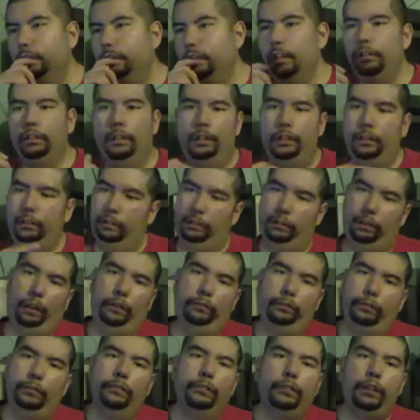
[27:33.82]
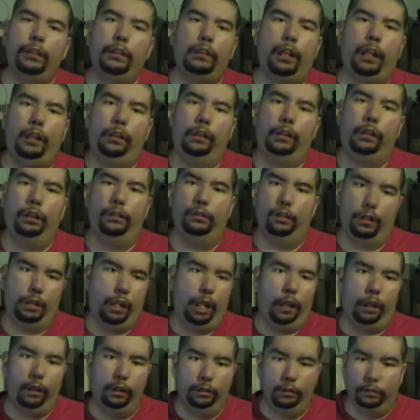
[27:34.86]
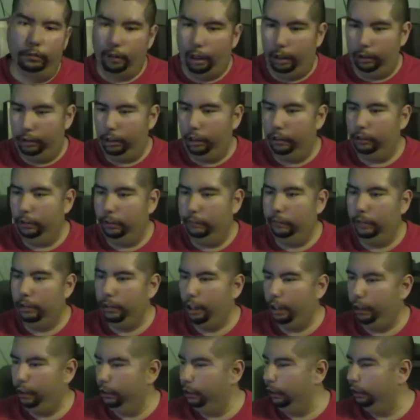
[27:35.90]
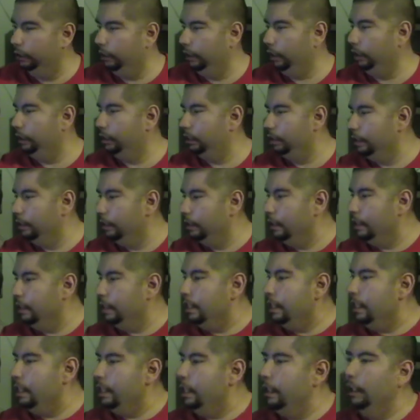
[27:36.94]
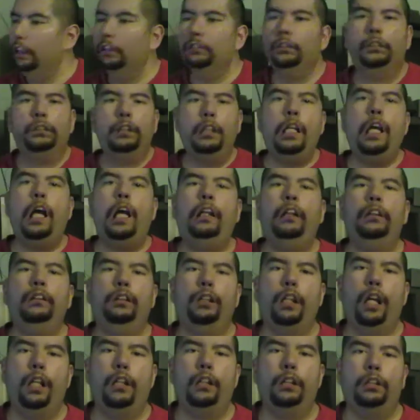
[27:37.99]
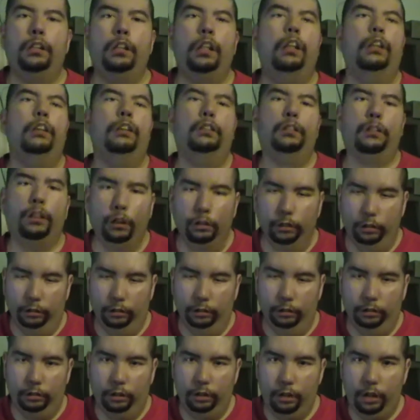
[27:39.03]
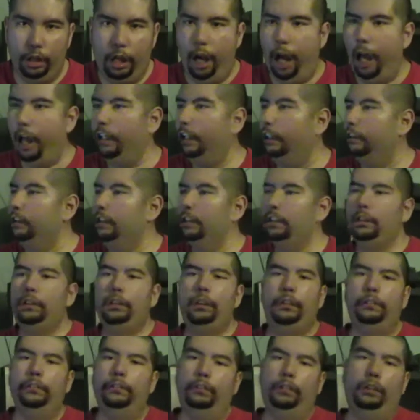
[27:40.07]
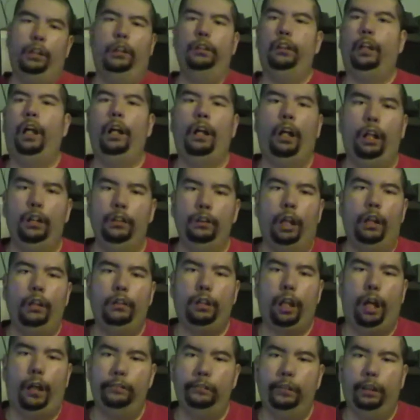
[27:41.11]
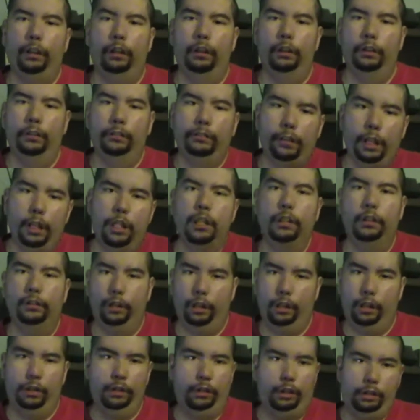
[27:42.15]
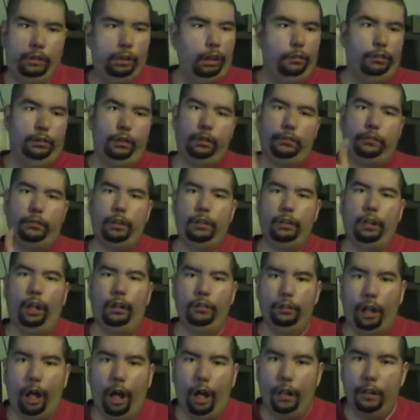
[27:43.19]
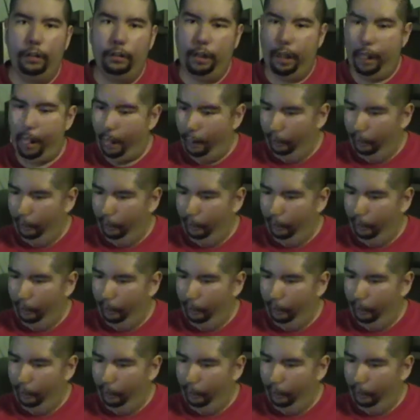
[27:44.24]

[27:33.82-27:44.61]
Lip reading: It was a midnight showing. I couldn't watch any midnight showings. VHS 2. I could have seen this movie a long time ago, period. It's always been online.